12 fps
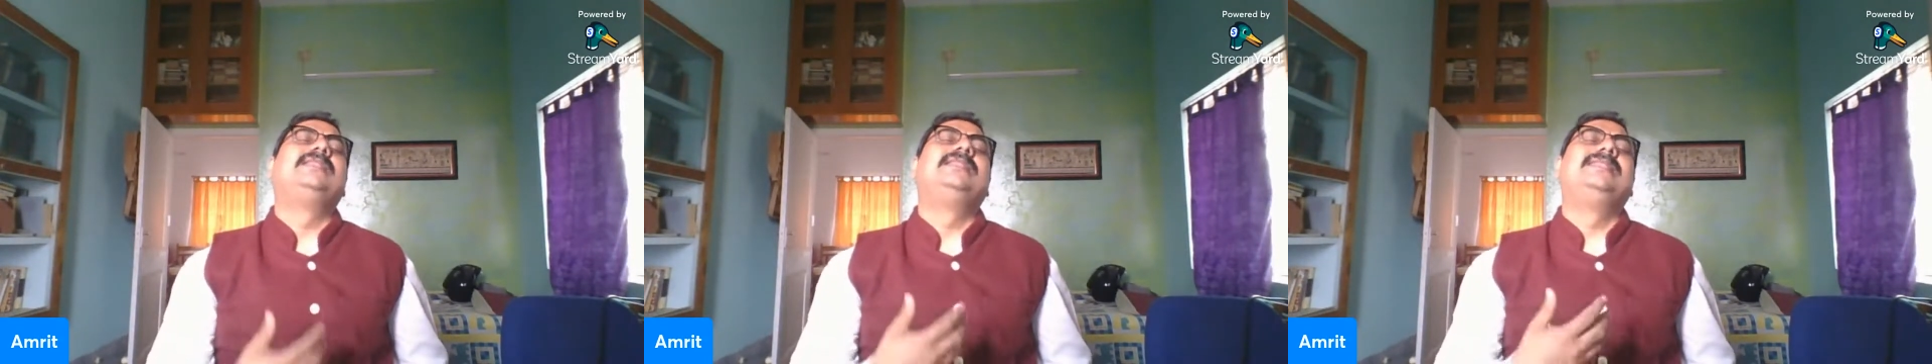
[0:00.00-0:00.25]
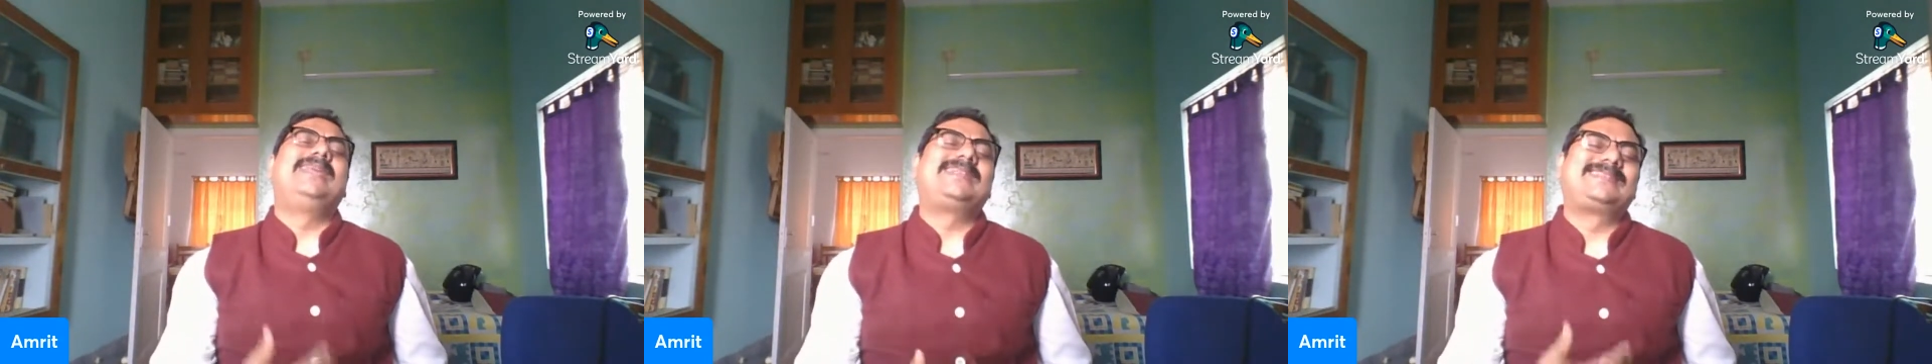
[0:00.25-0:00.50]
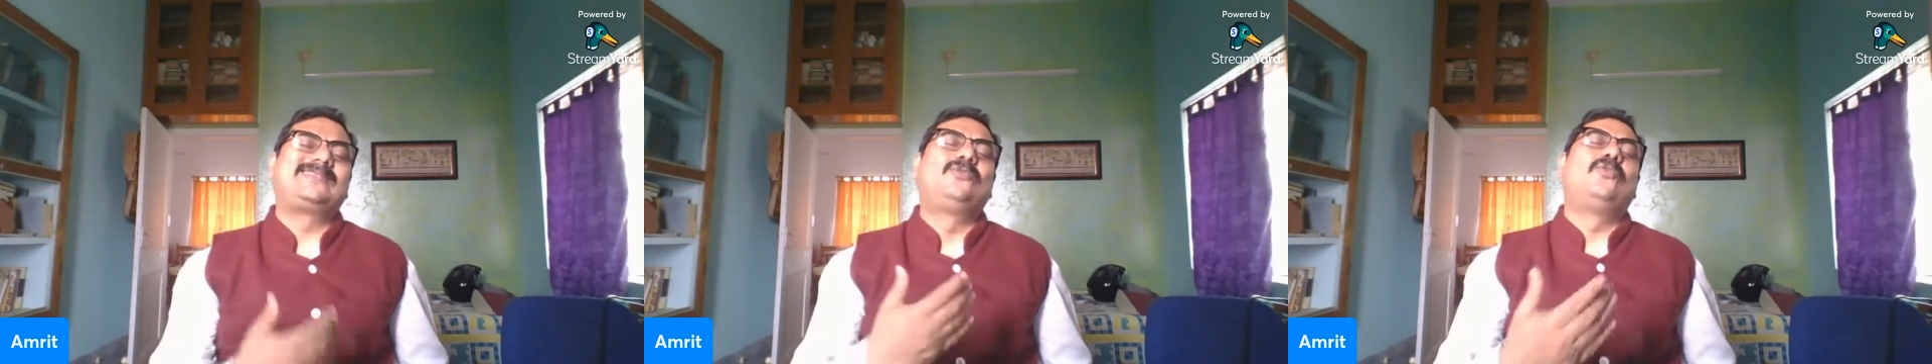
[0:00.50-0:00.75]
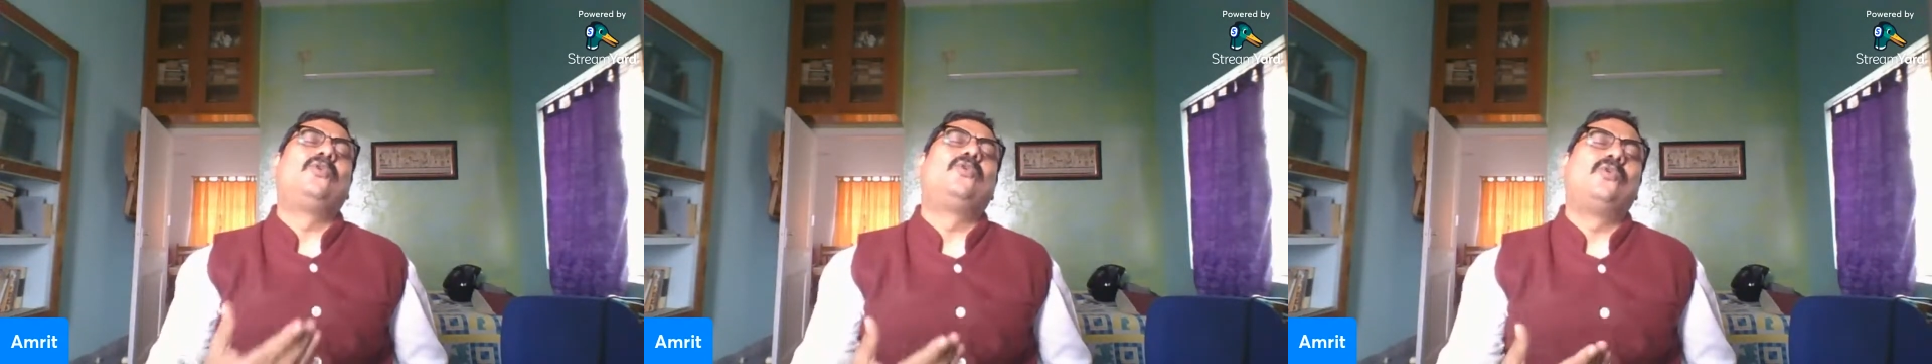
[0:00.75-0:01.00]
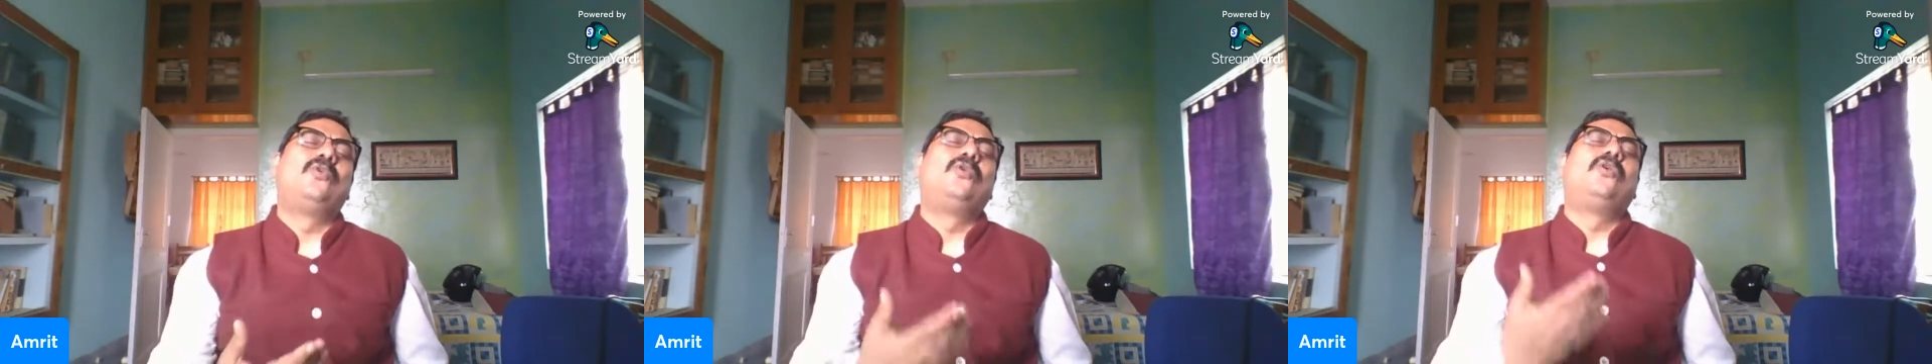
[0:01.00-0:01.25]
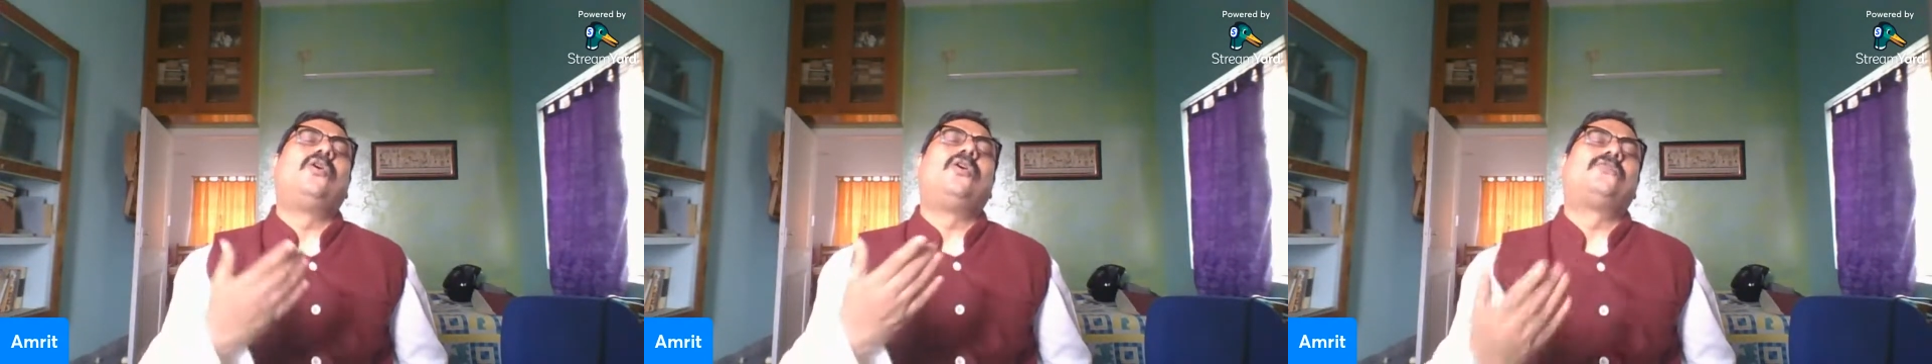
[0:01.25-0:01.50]
let go
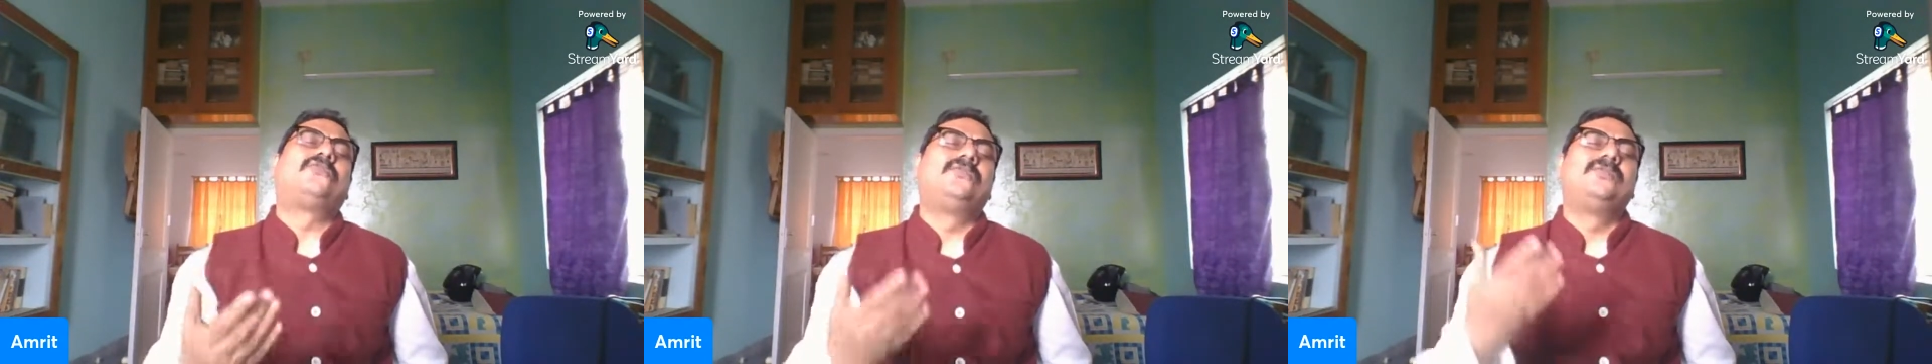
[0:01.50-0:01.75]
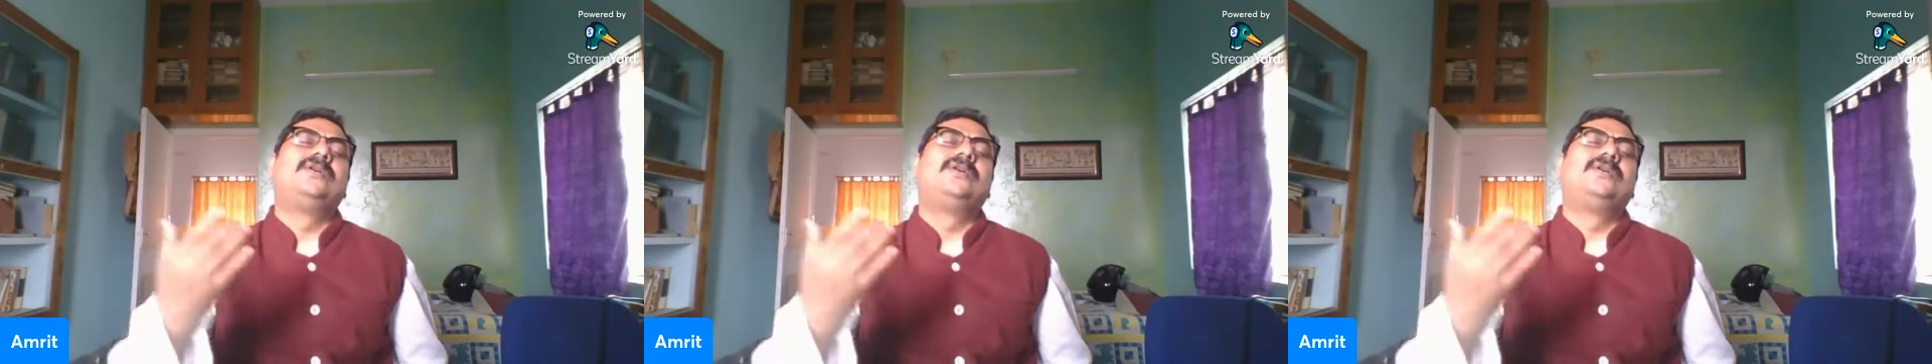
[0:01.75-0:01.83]
of,